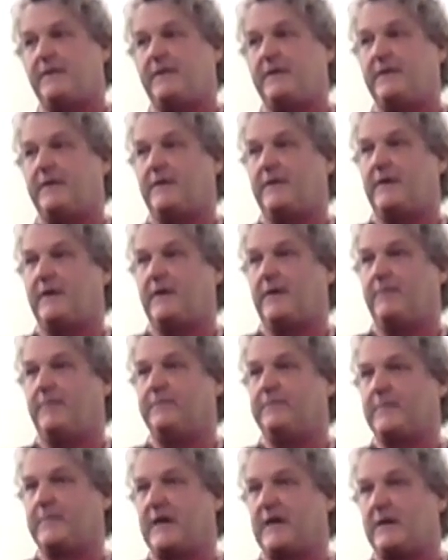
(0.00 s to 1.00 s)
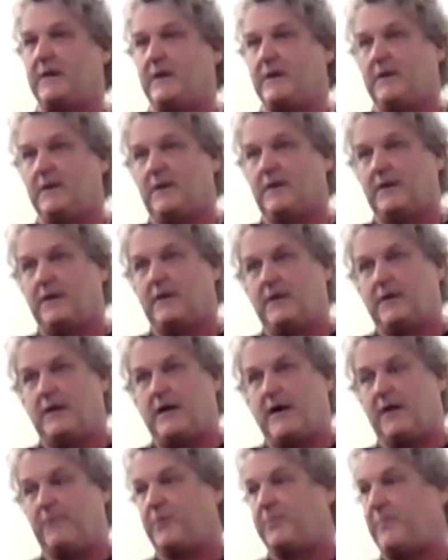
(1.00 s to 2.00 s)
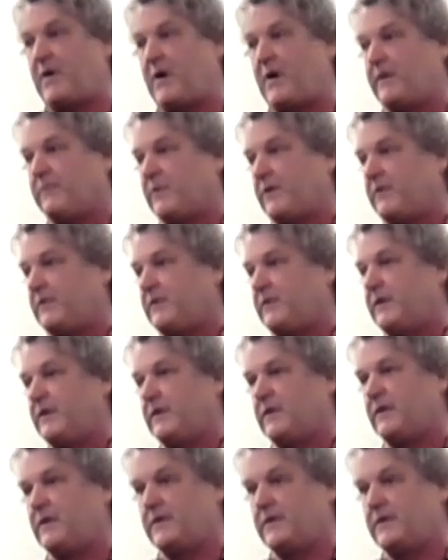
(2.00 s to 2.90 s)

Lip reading: near Elmer Pond Road.